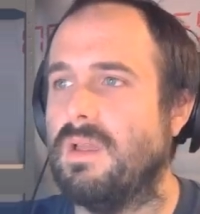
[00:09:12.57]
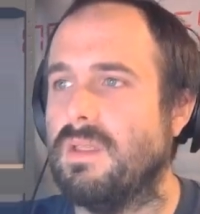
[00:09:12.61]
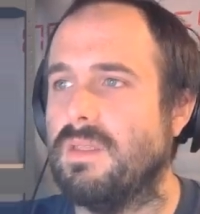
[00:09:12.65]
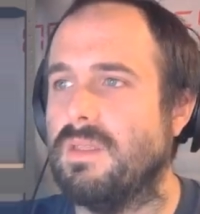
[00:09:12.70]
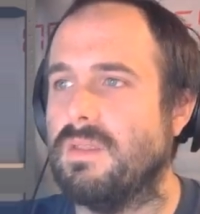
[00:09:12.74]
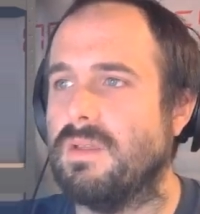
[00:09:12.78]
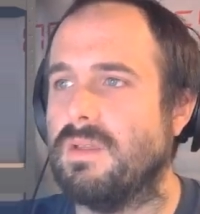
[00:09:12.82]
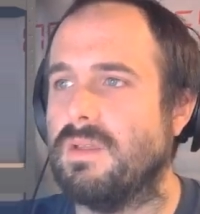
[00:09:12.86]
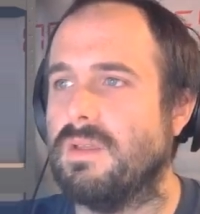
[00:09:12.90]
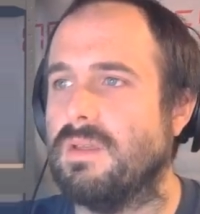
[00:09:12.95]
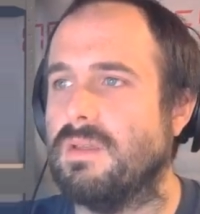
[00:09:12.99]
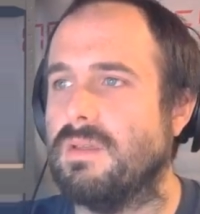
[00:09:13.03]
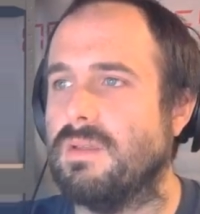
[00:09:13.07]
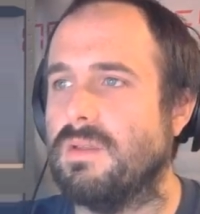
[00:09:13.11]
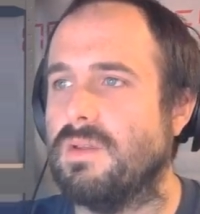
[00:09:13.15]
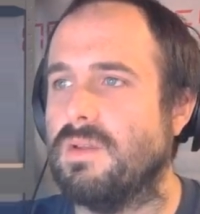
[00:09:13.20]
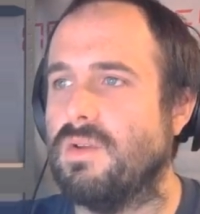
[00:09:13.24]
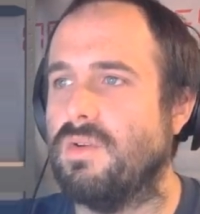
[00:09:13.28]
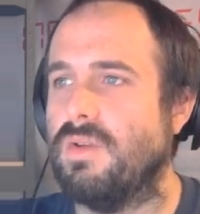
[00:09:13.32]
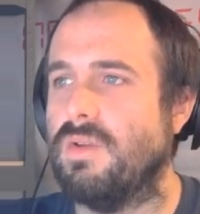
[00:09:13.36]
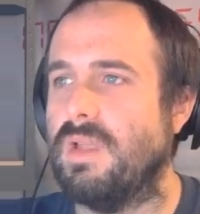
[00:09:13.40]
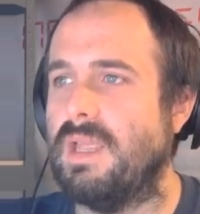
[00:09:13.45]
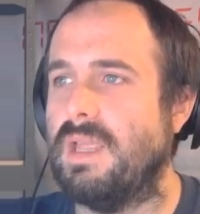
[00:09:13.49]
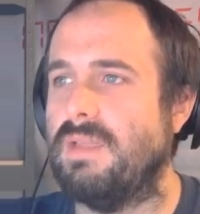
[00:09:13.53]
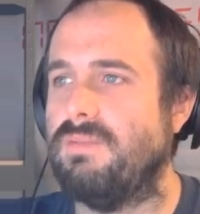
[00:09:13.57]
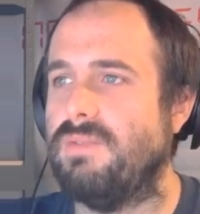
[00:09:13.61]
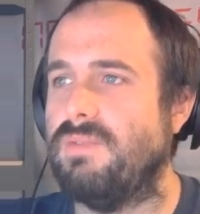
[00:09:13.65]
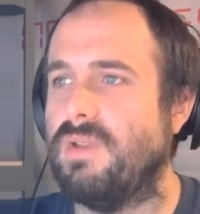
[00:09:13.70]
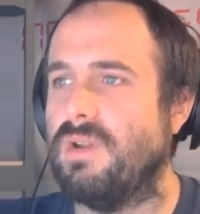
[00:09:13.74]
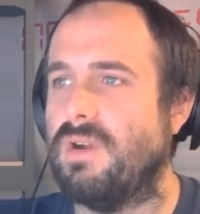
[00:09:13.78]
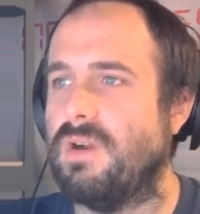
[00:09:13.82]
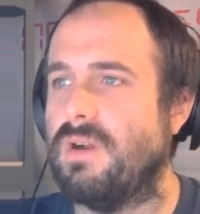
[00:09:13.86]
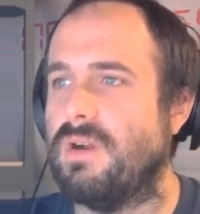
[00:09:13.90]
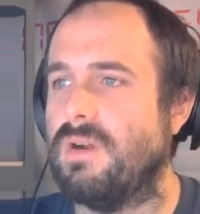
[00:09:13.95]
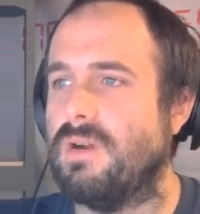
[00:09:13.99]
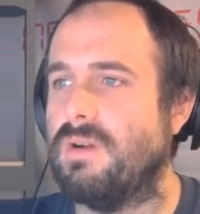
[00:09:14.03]
you go to
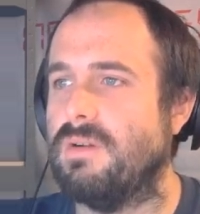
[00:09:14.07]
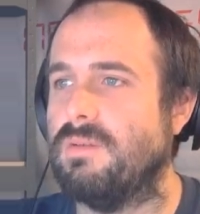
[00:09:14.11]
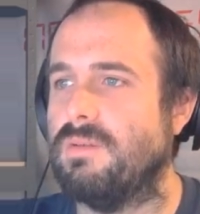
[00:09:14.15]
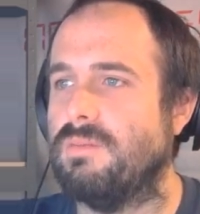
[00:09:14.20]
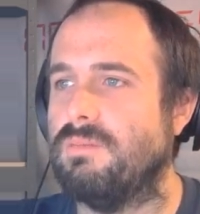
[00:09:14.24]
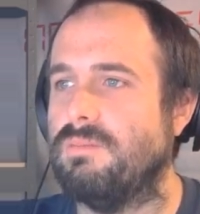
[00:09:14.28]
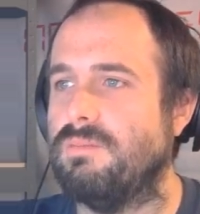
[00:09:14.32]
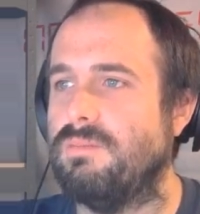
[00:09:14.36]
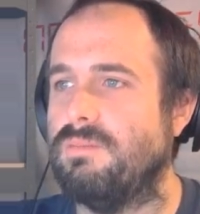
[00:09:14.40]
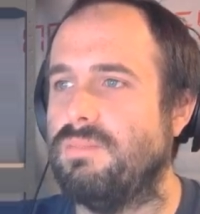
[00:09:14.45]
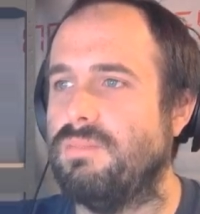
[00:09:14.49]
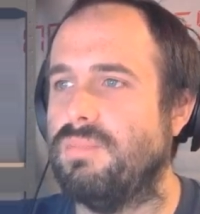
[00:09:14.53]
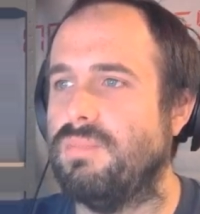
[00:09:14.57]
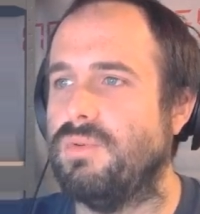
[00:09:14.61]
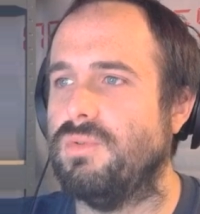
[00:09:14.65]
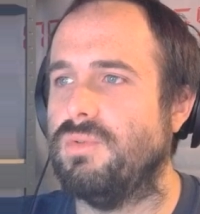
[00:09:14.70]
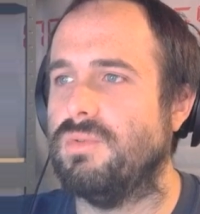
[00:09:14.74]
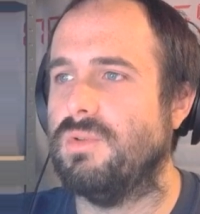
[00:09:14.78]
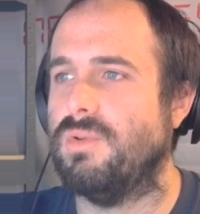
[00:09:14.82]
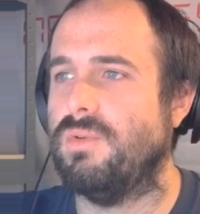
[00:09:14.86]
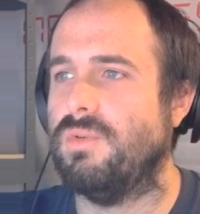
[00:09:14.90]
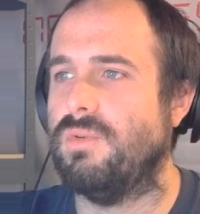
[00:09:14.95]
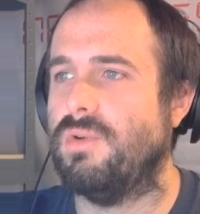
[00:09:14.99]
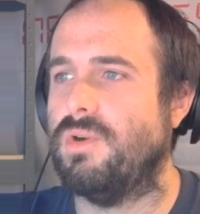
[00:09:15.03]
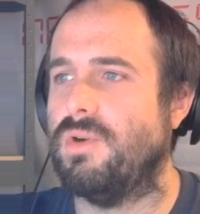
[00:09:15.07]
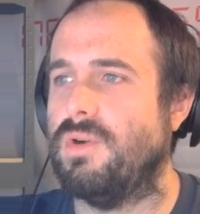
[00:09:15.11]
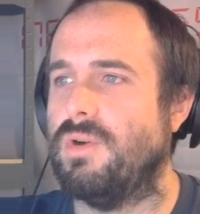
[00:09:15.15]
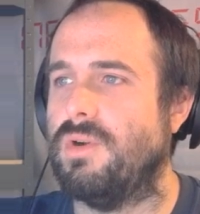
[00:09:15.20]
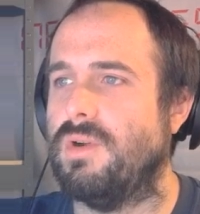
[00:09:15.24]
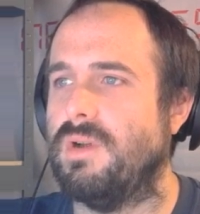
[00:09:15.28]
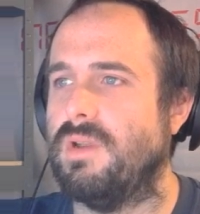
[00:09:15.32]
AVR bootloader,